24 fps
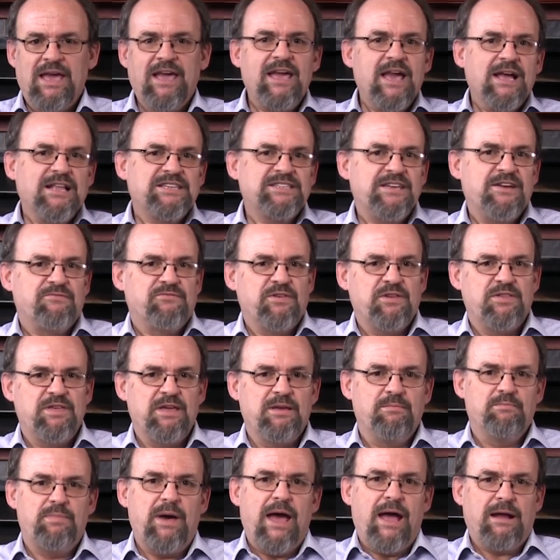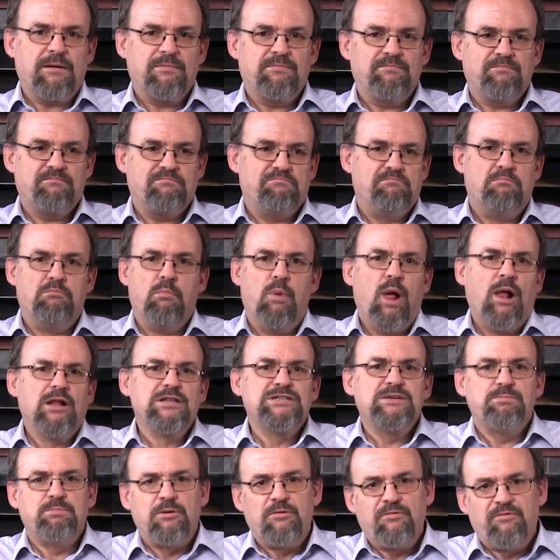He gets everything back
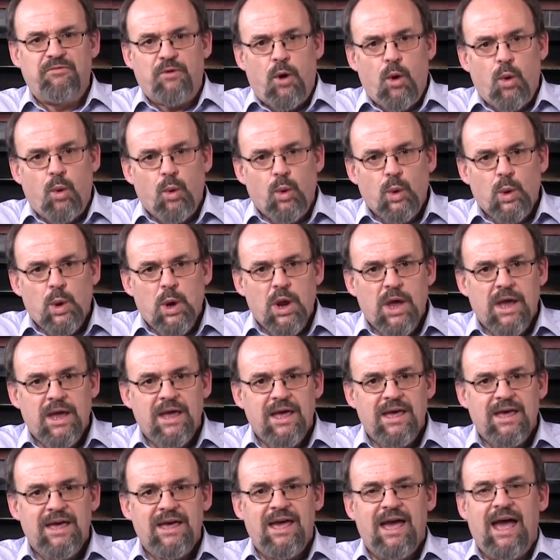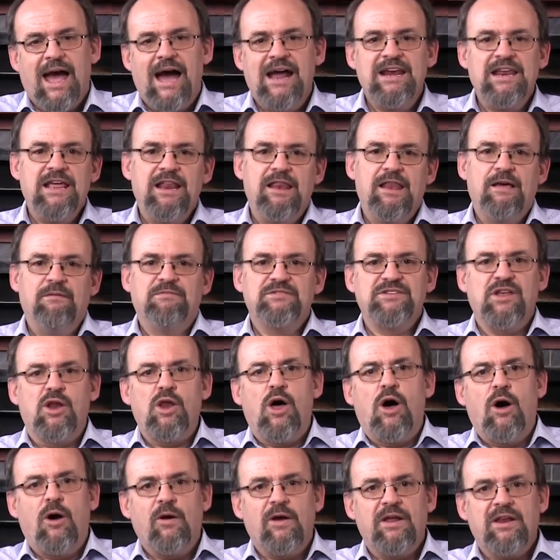multiple fold, and he lives a
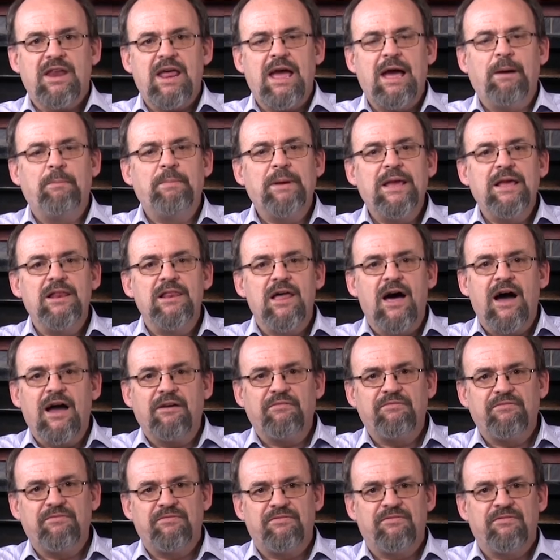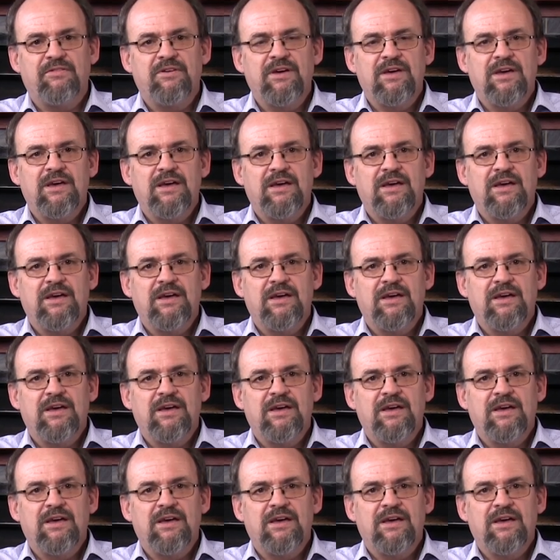long and happy life